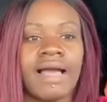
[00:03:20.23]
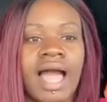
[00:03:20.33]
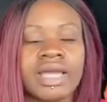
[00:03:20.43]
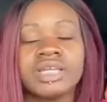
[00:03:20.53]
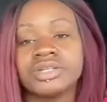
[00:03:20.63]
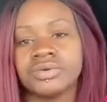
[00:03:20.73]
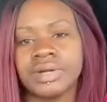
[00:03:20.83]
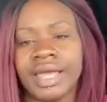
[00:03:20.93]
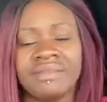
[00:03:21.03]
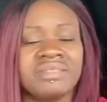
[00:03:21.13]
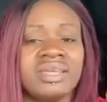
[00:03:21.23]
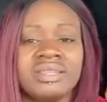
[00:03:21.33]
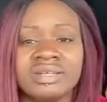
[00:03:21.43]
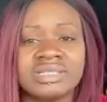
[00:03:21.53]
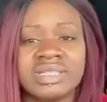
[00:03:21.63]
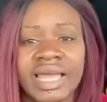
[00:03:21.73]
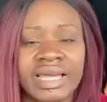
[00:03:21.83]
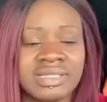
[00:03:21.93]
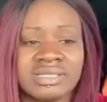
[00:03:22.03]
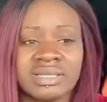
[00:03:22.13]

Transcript: I can do it. And then there's days